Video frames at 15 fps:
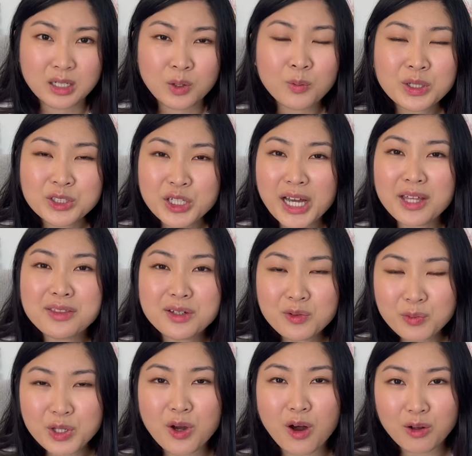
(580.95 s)
which I think
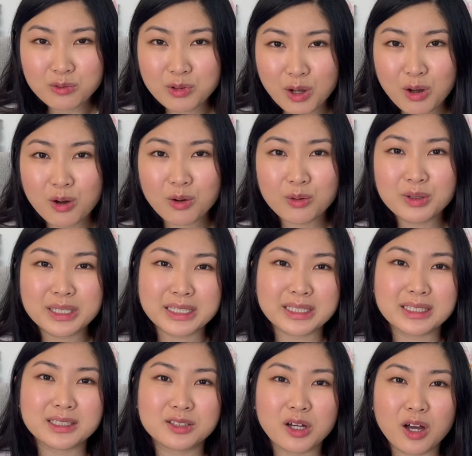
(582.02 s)
we all know
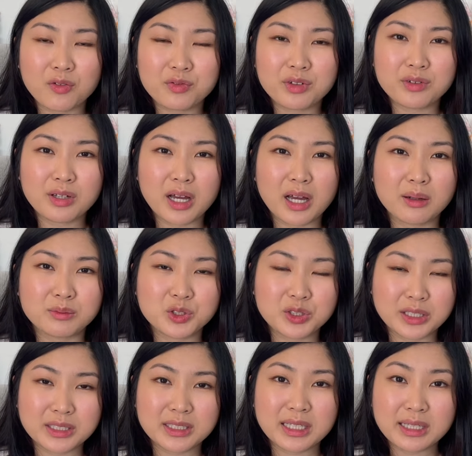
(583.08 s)
is oftentimes
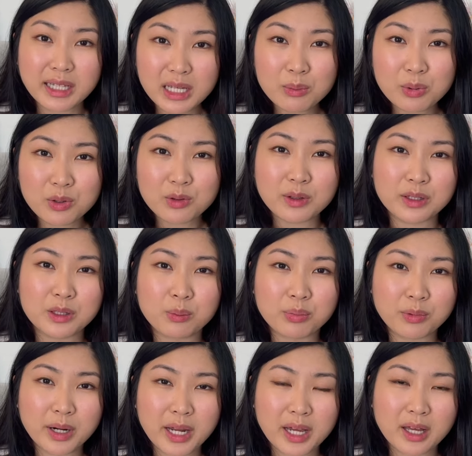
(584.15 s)
just the label and the
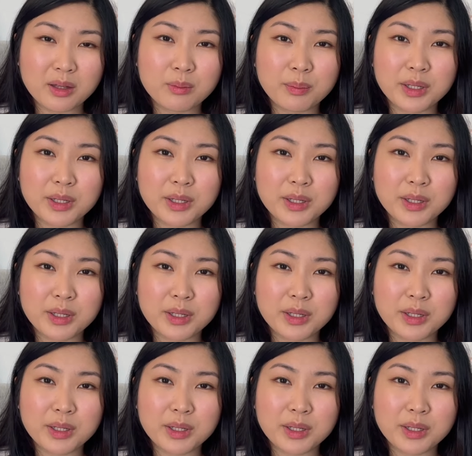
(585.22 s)
brand,